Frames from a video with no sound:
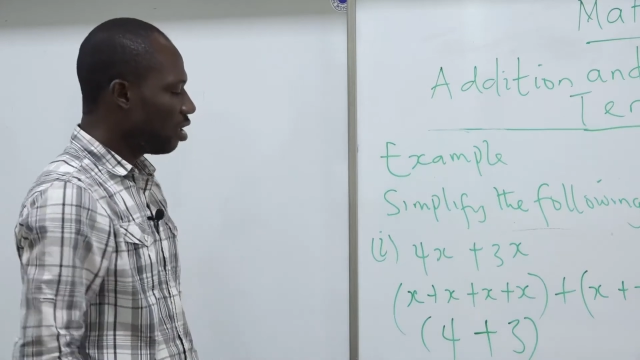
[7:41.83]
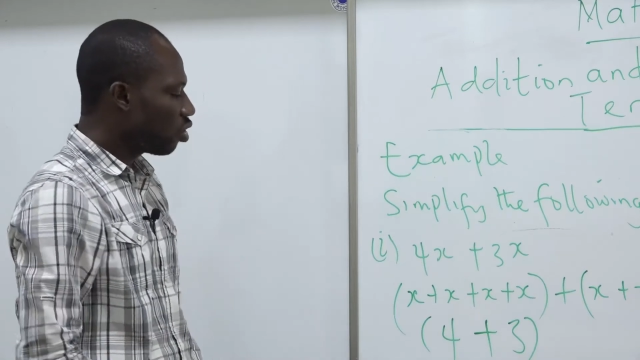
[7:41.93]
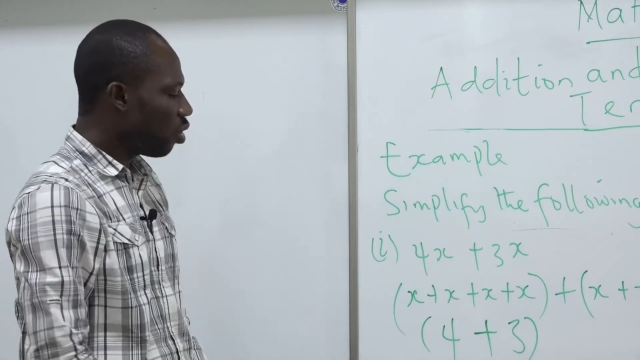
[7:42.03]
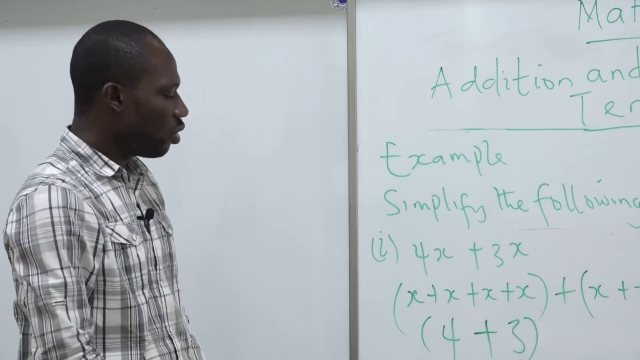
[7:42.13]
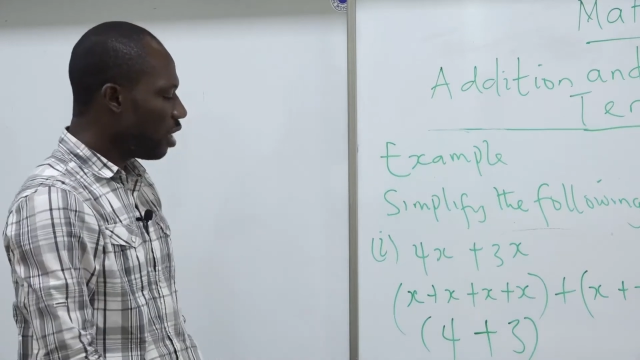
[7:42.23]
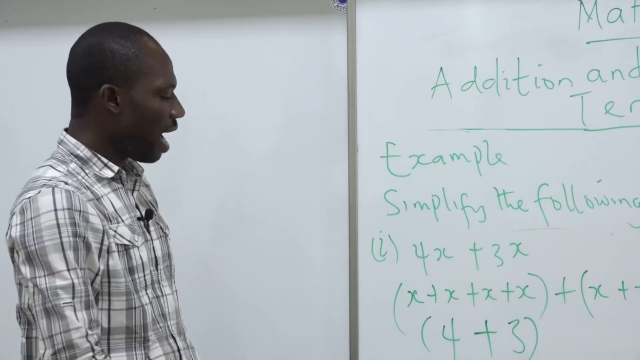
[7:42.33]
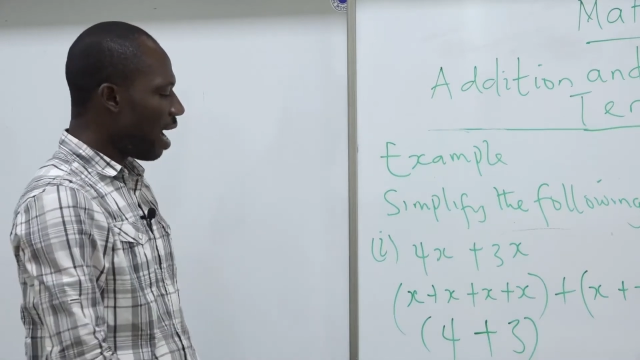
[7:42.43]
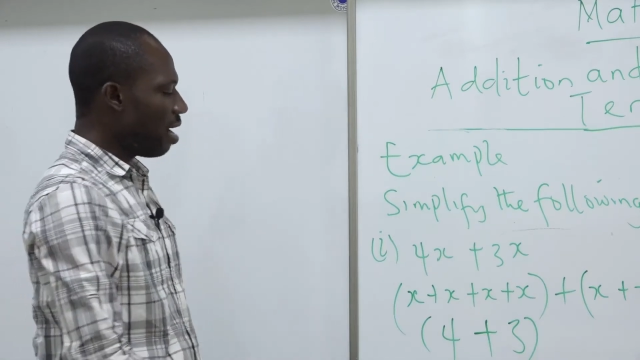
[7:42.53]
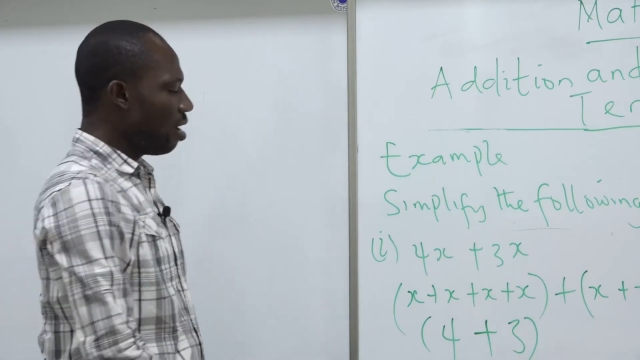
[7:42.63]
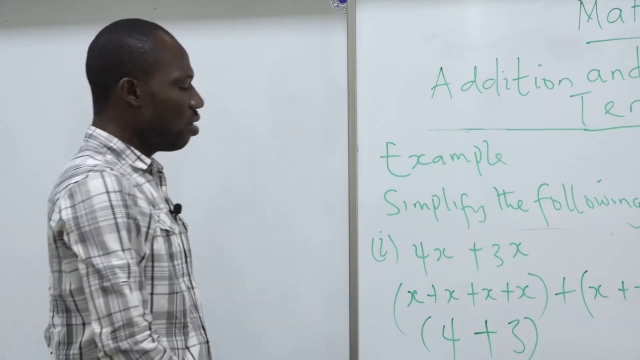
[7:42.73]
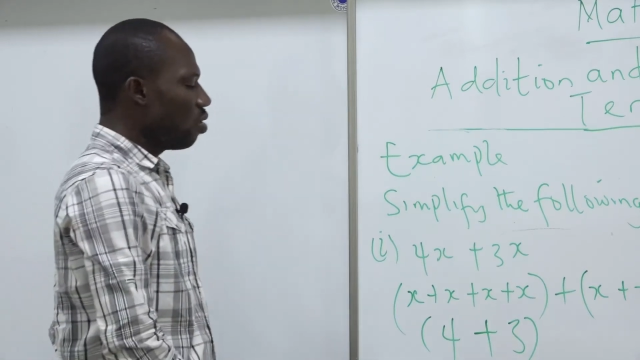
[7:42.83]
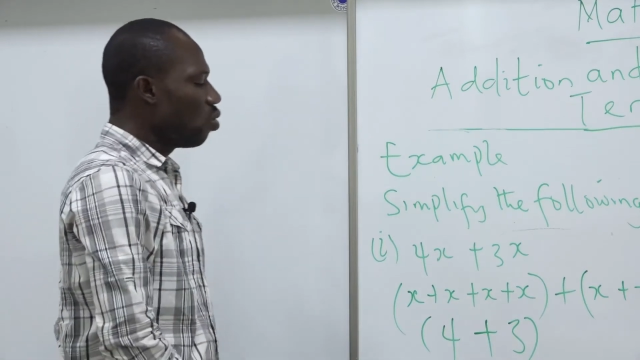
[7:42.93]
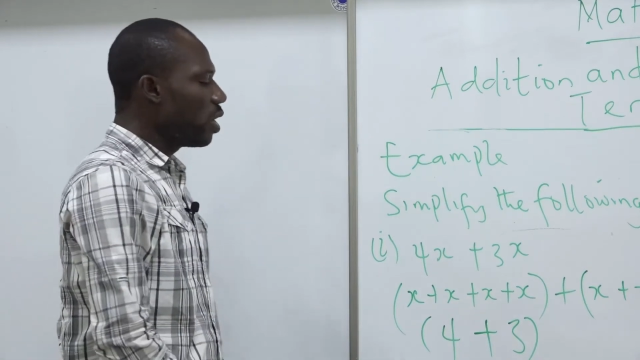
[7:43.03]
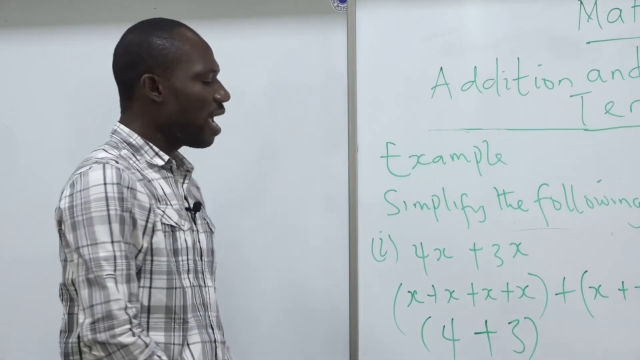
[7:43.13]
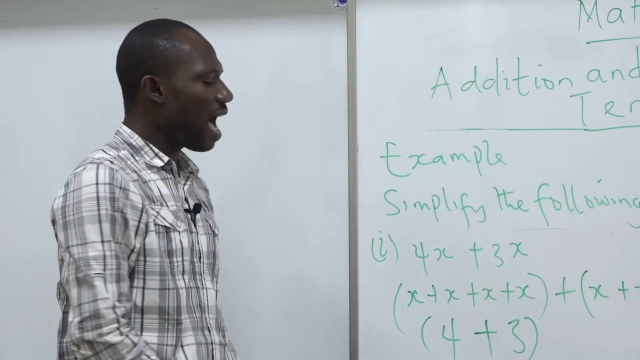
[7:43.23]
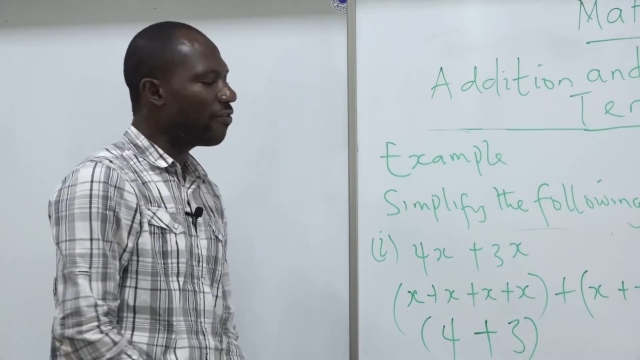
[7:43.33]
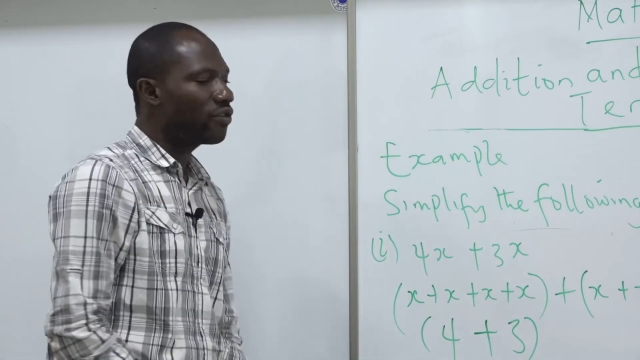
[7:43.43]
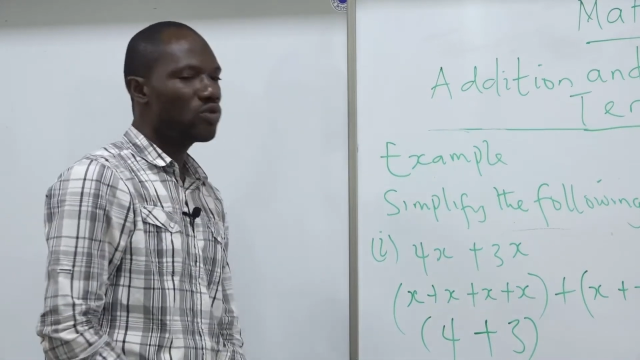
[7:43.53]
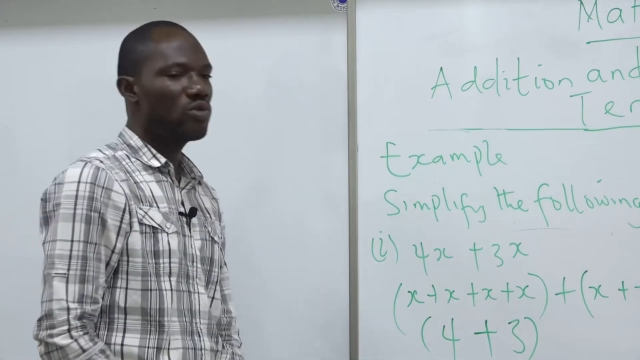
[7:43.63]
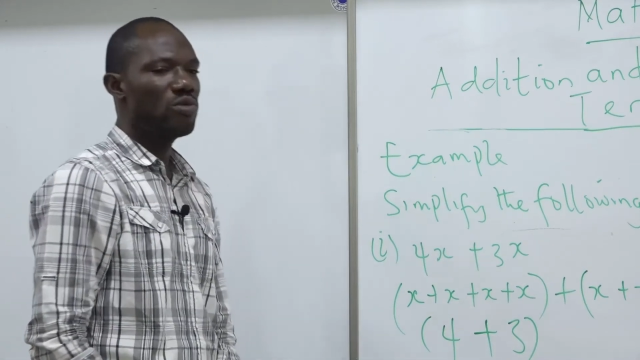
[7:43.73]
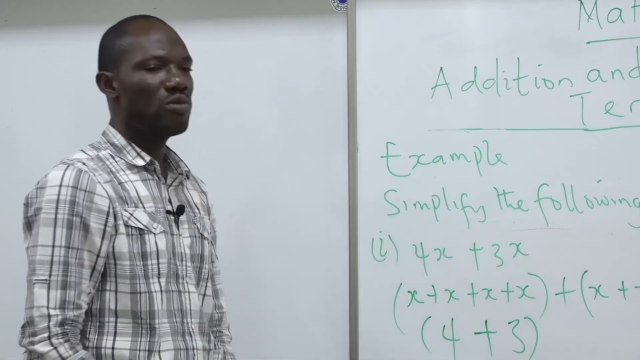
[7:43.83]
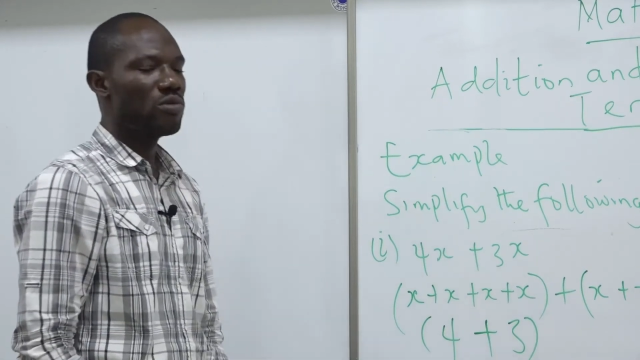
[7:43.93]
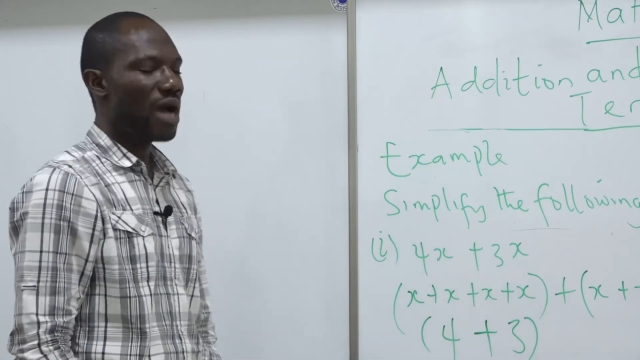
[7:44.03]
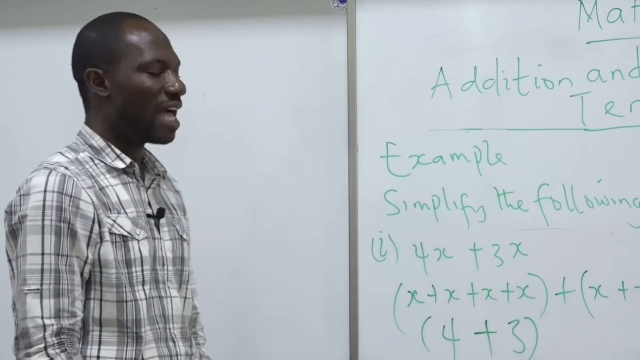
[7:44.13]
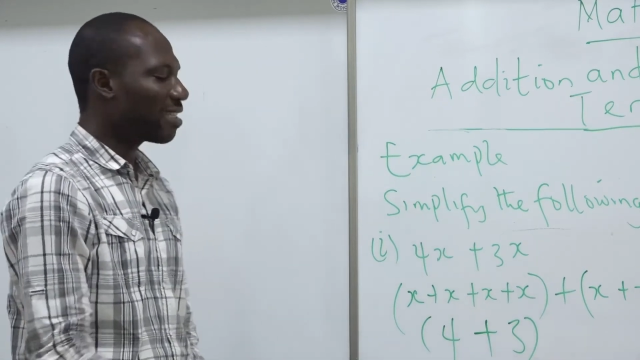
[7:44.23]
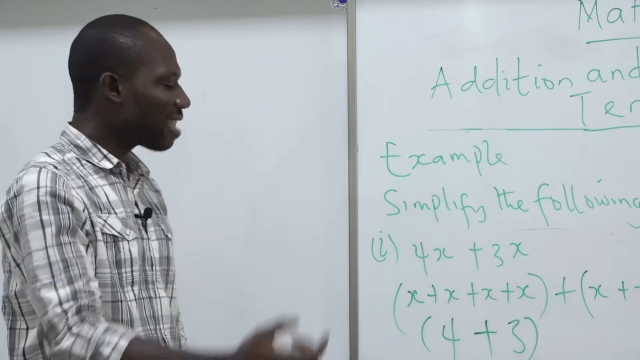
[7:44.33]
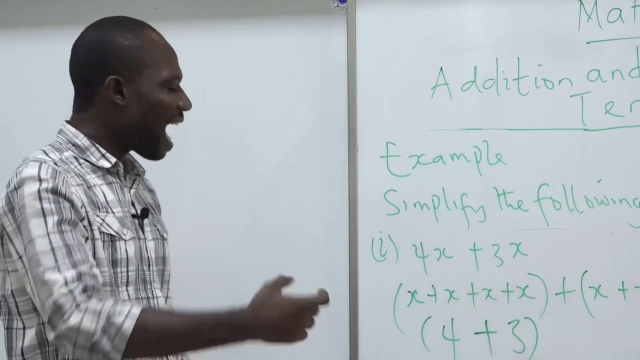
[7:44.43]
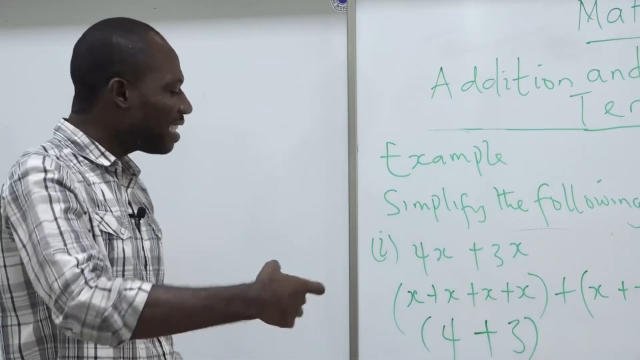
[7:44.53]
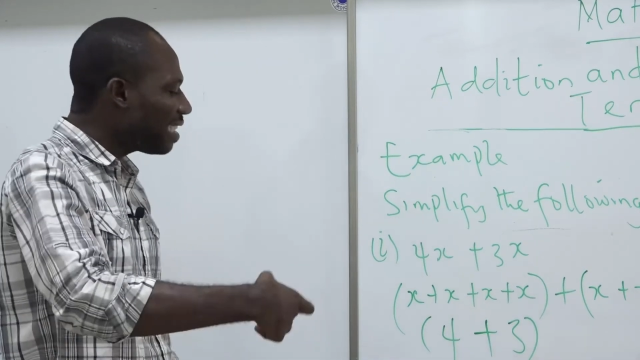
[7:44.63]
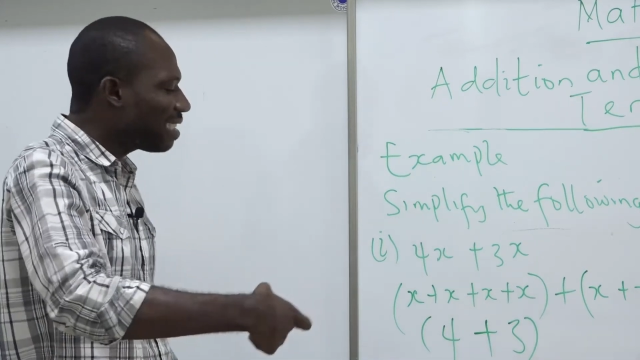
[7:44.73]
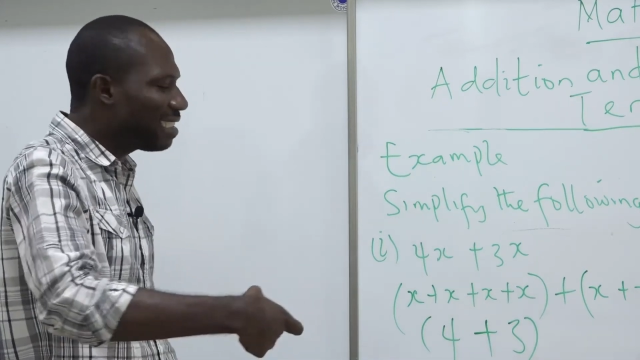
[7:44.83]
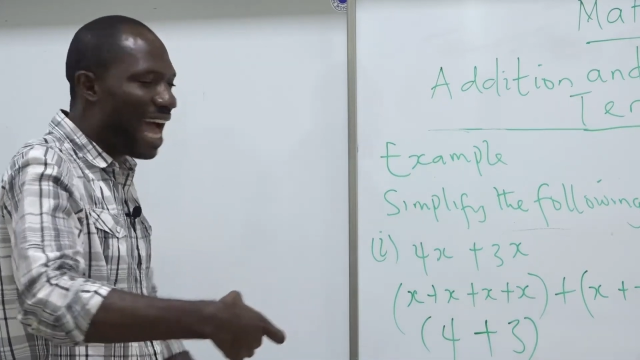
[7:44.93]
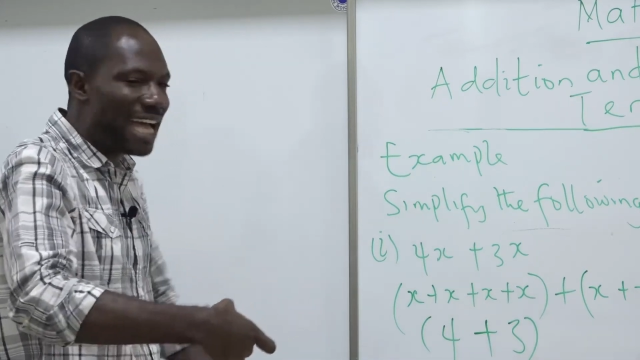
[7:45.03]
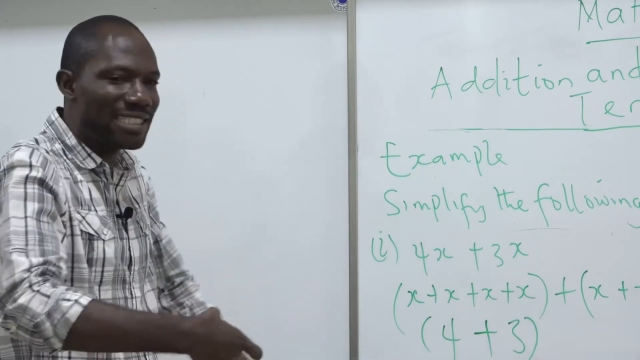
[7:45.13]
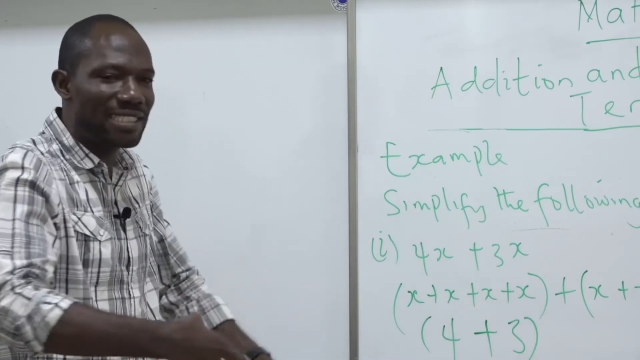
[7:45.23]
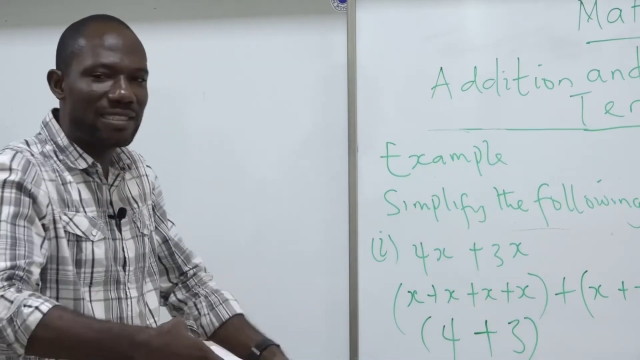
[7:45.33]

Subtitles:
So here we have to attach that